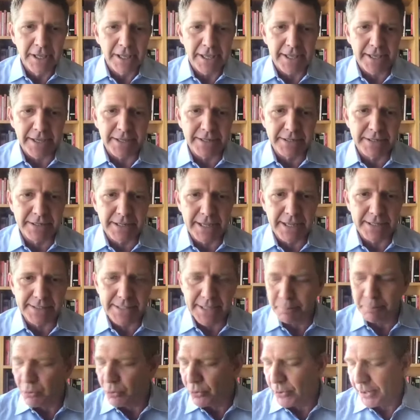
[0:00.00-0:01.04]
And at
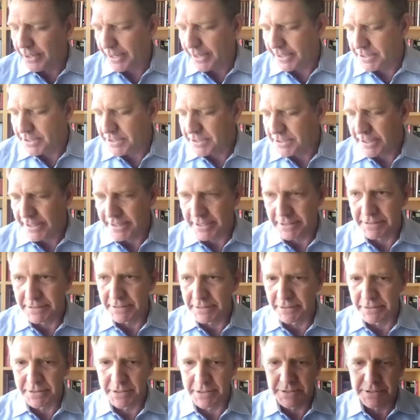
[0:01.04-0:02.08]
that point, I decided,
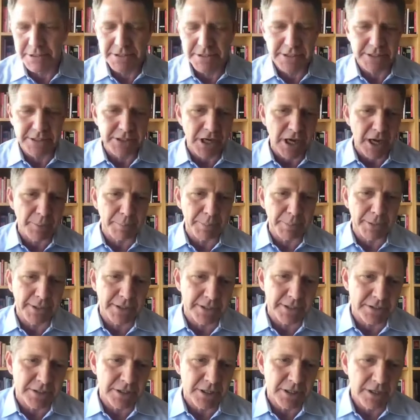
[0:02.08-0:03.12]
you know, this is a topic
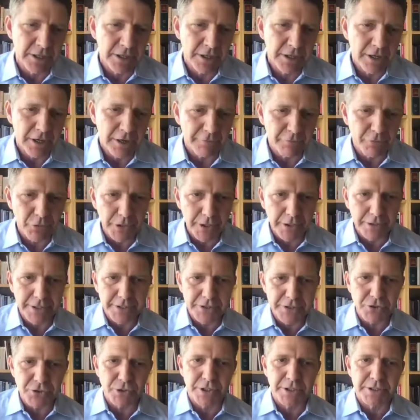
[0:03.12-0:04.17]
that's of real
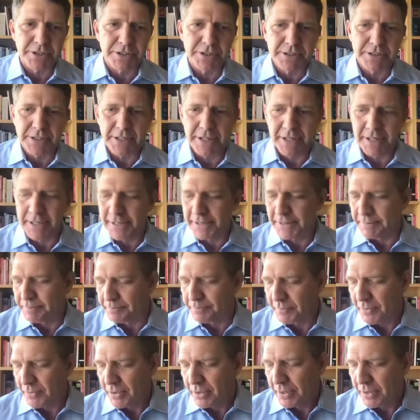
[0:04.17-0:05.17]
interest um,